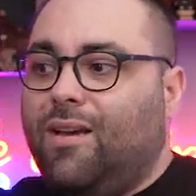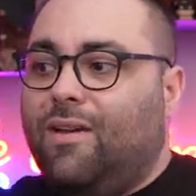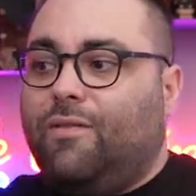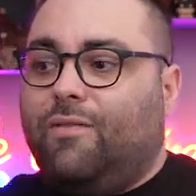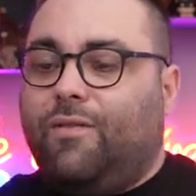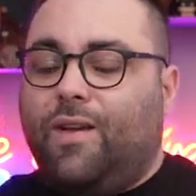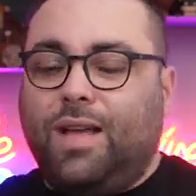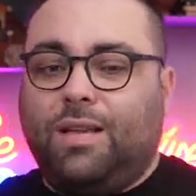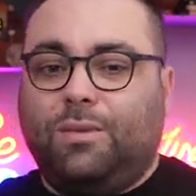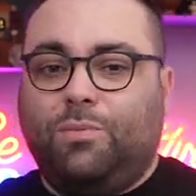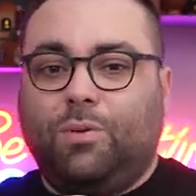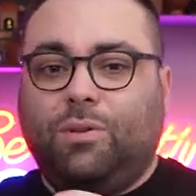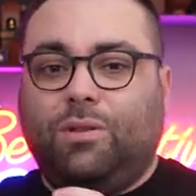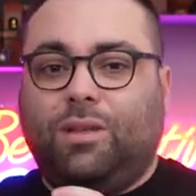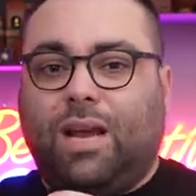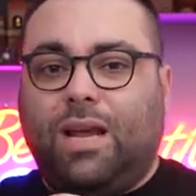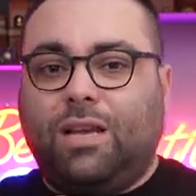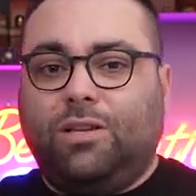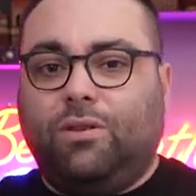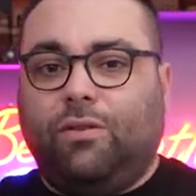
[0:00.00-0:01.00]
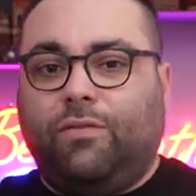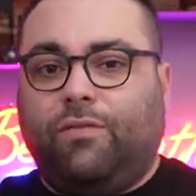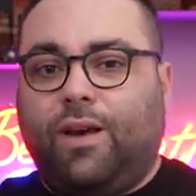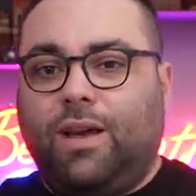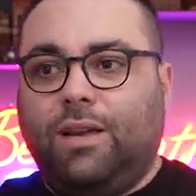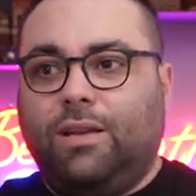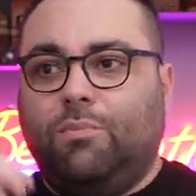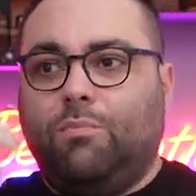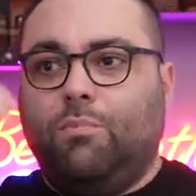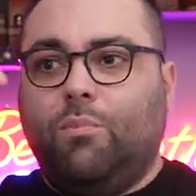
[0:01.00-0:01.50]
Facebook tries to
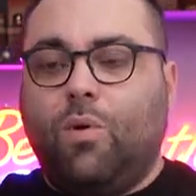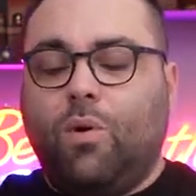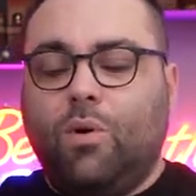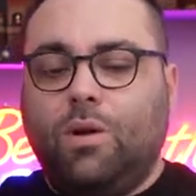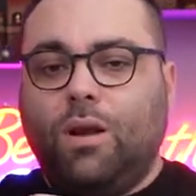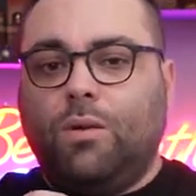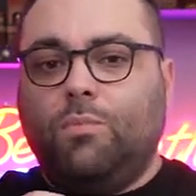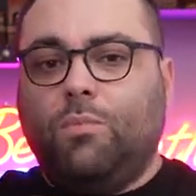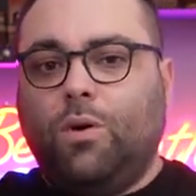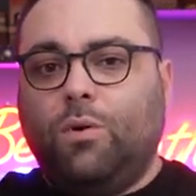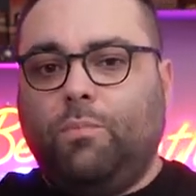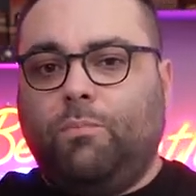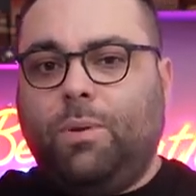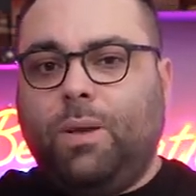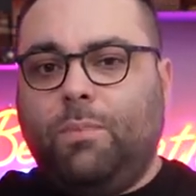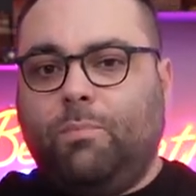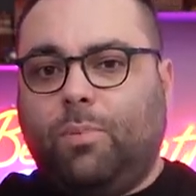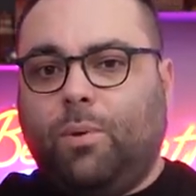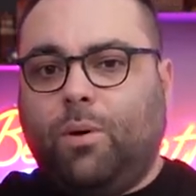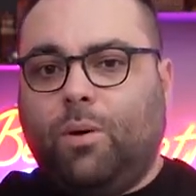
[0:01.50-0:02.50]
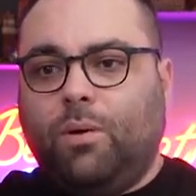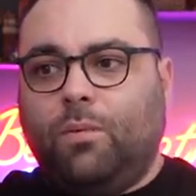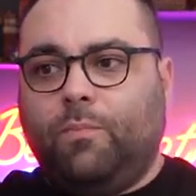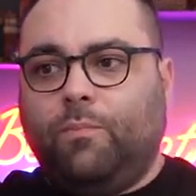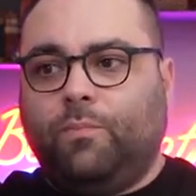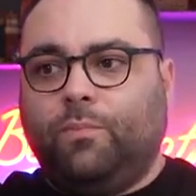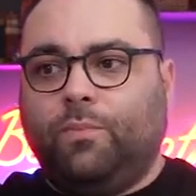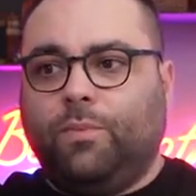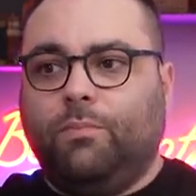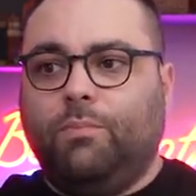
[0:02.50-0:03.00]
find more and more
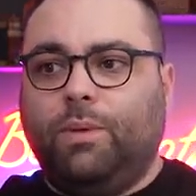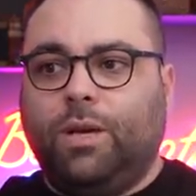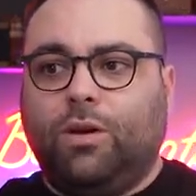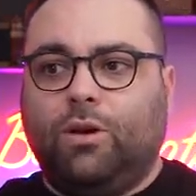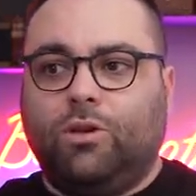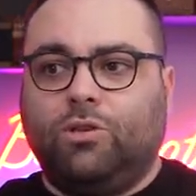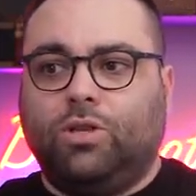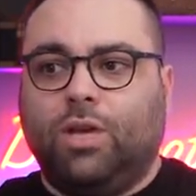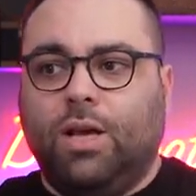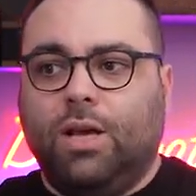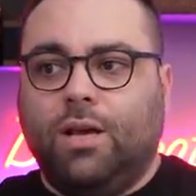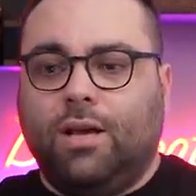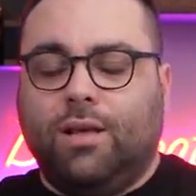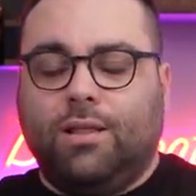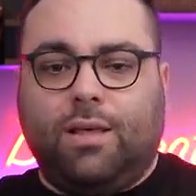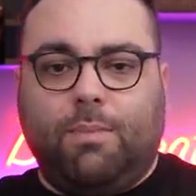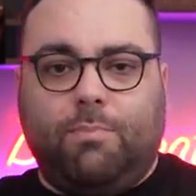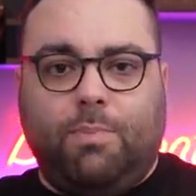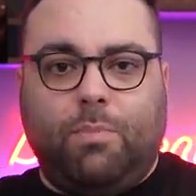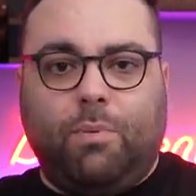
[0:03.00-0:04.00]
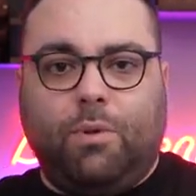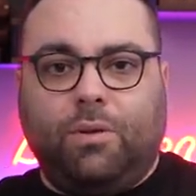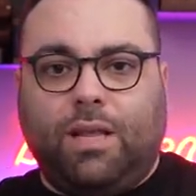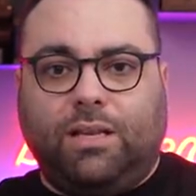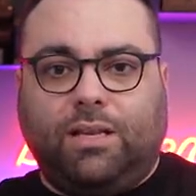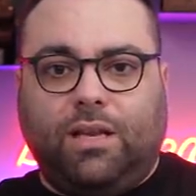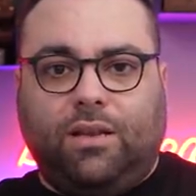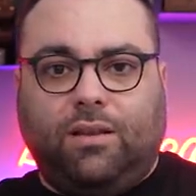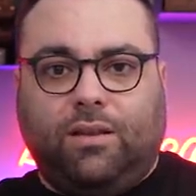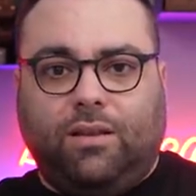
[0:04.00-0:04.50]
people because the people
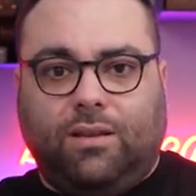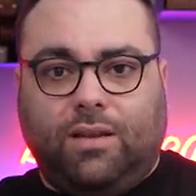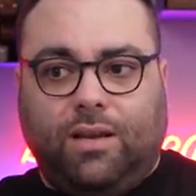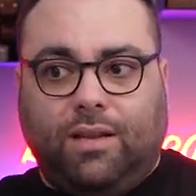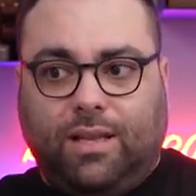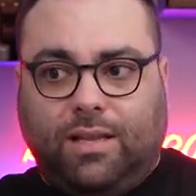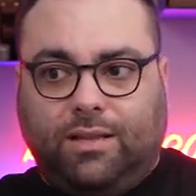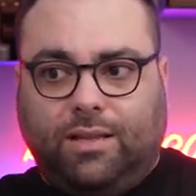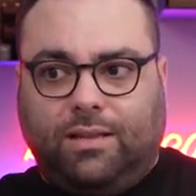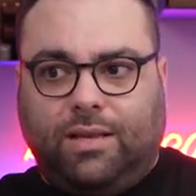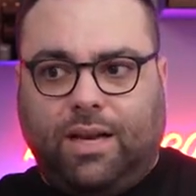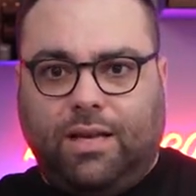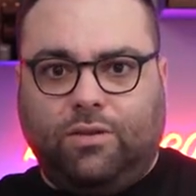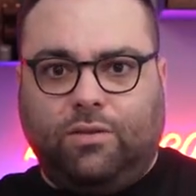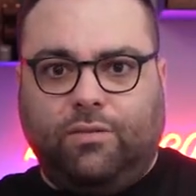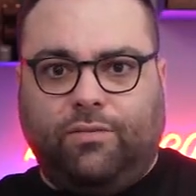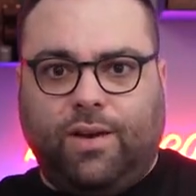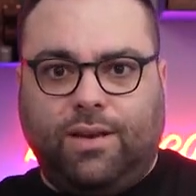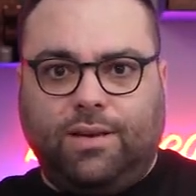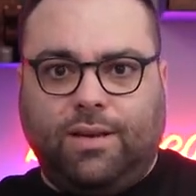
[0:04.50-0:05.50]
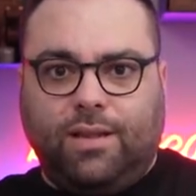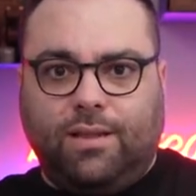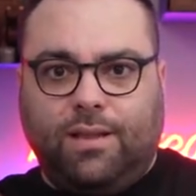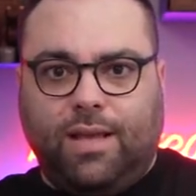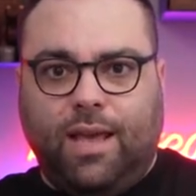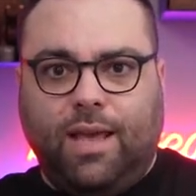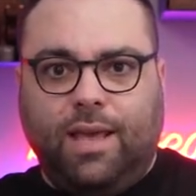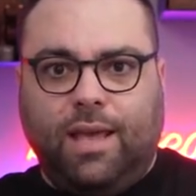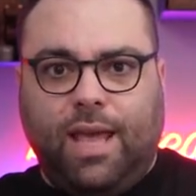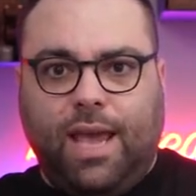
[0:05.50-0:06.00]
that it tries to find and
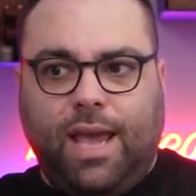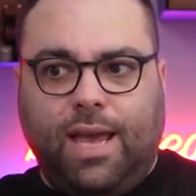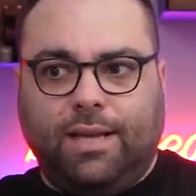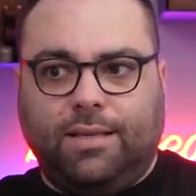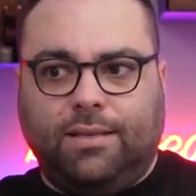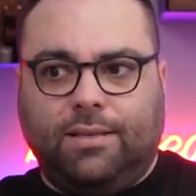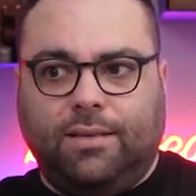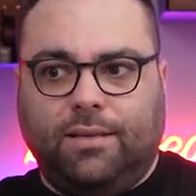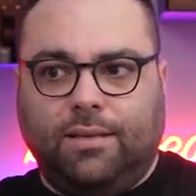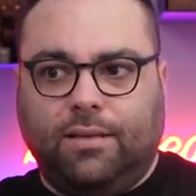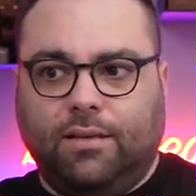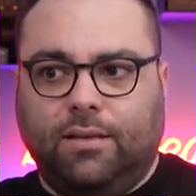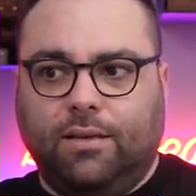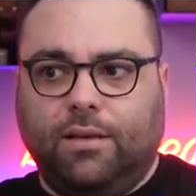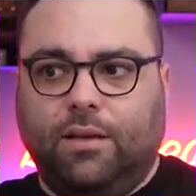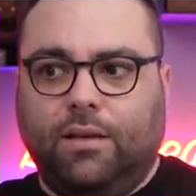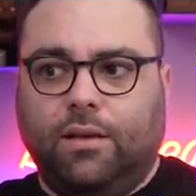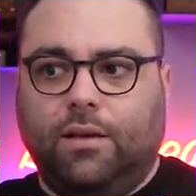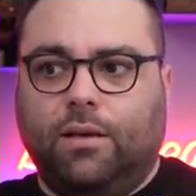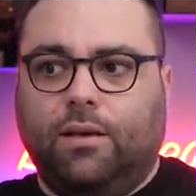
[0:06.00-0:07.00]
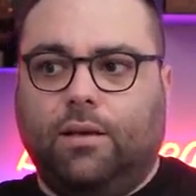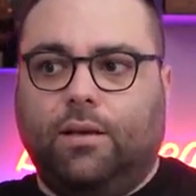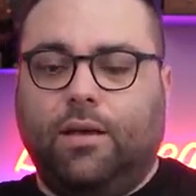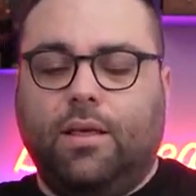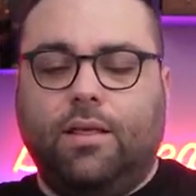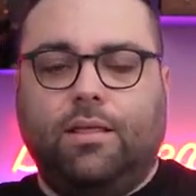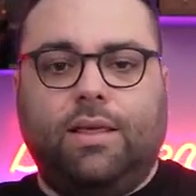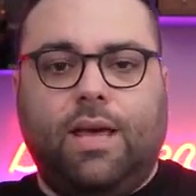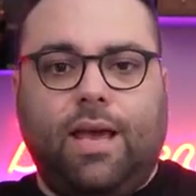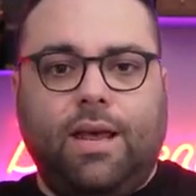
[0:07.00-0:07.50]
they engage,
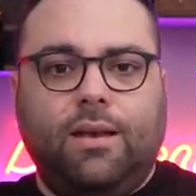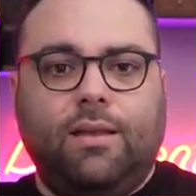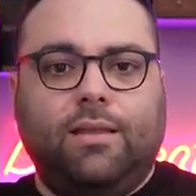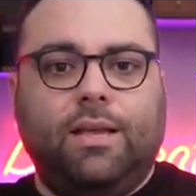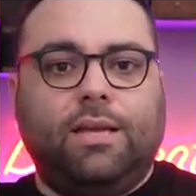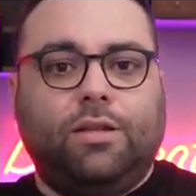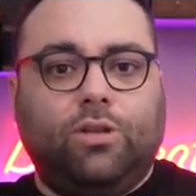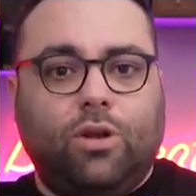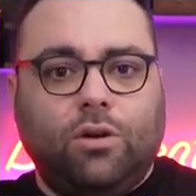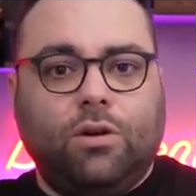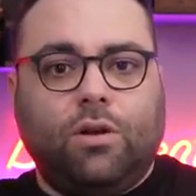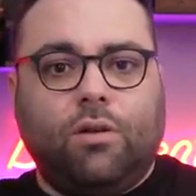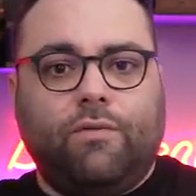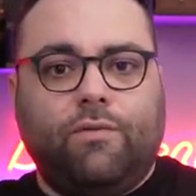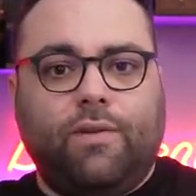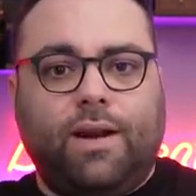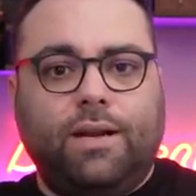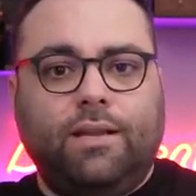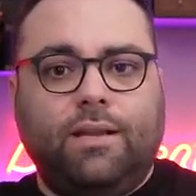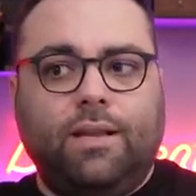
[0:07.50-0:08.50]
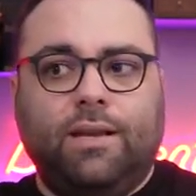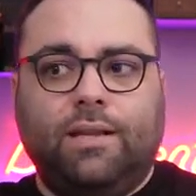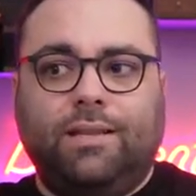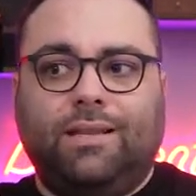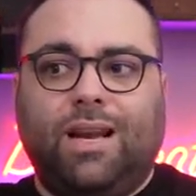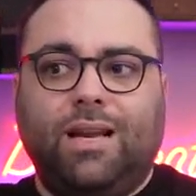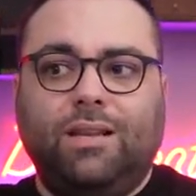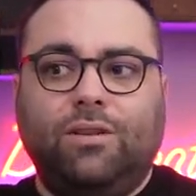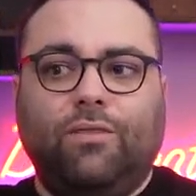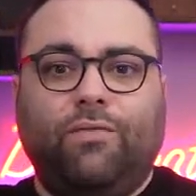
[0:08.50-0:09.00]
then they don't convert. It
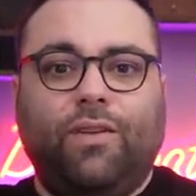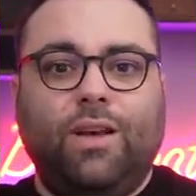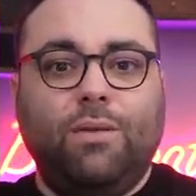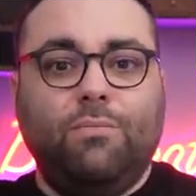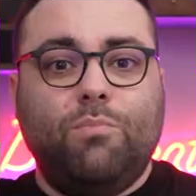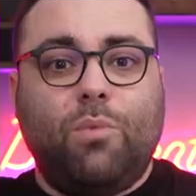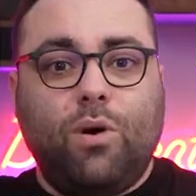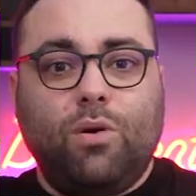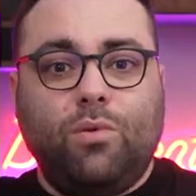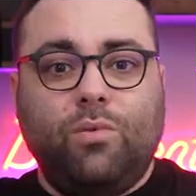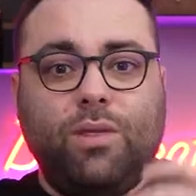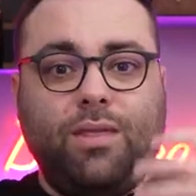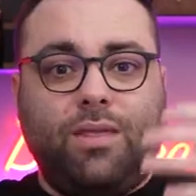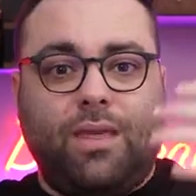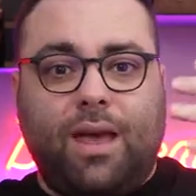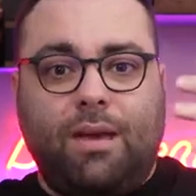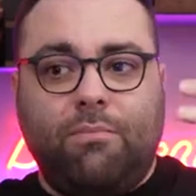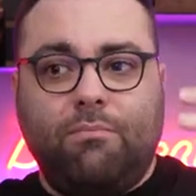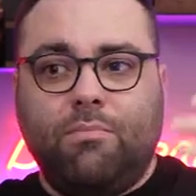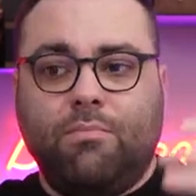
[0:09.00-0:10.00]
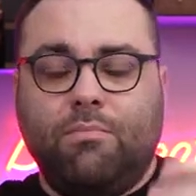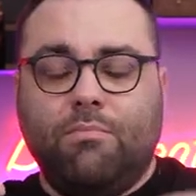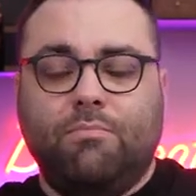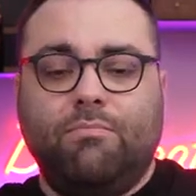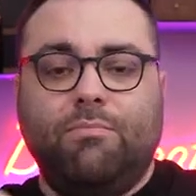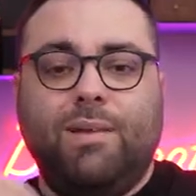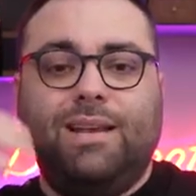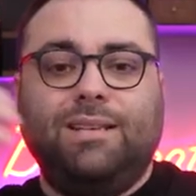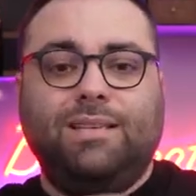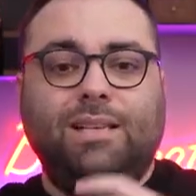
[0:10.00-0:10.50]
tries to find more with them,
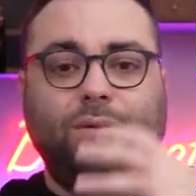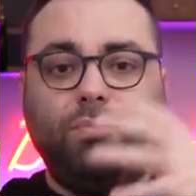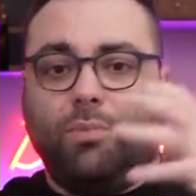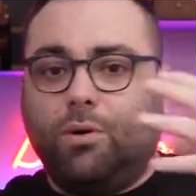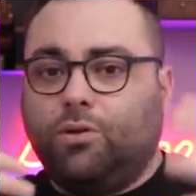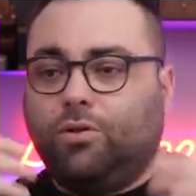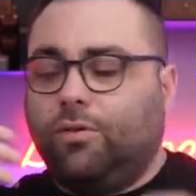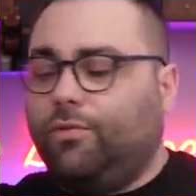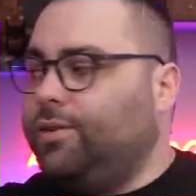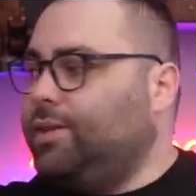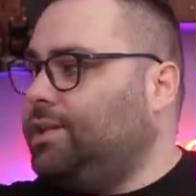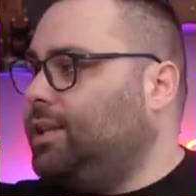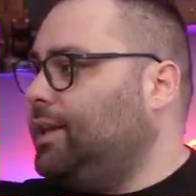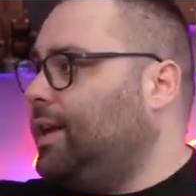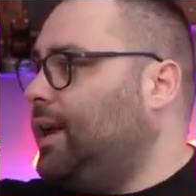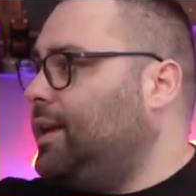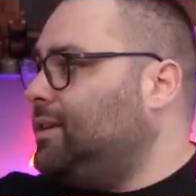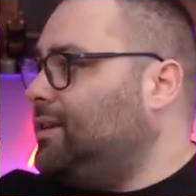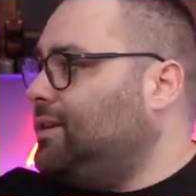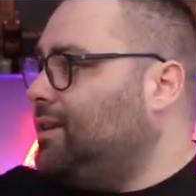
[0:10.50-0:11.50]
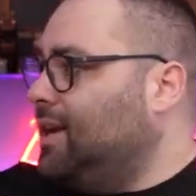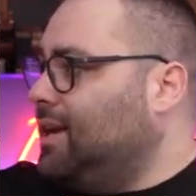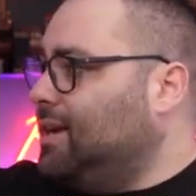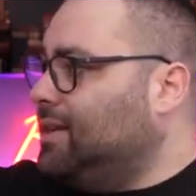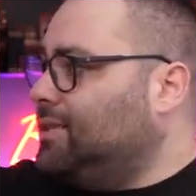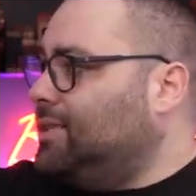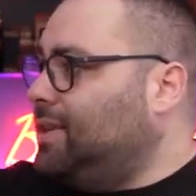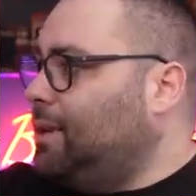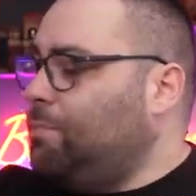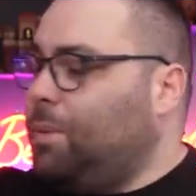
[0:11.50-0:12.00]
makes it more sophisticated.
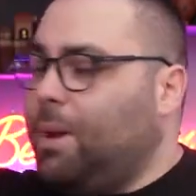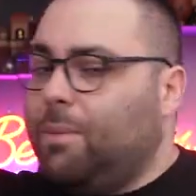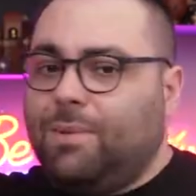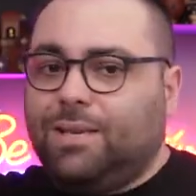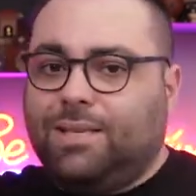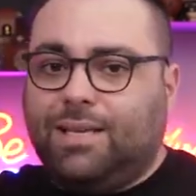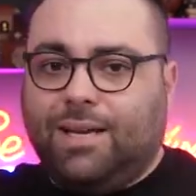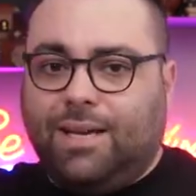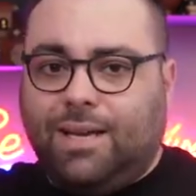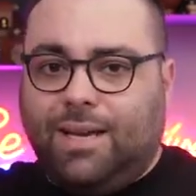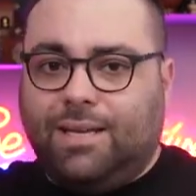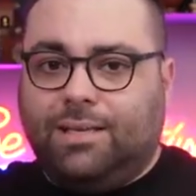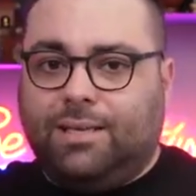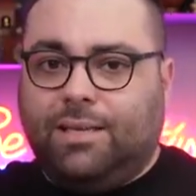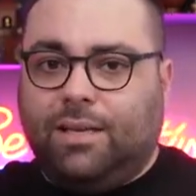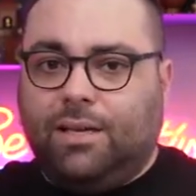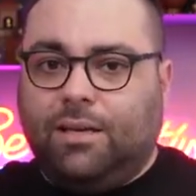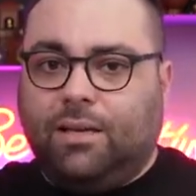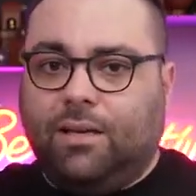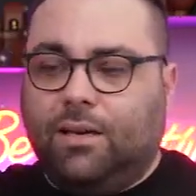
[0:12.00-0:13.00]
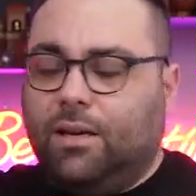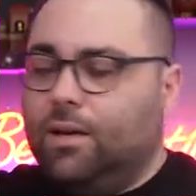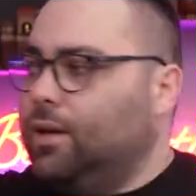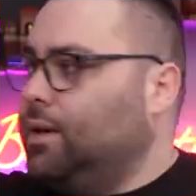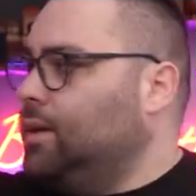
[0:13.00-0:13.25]
CPM is increasing.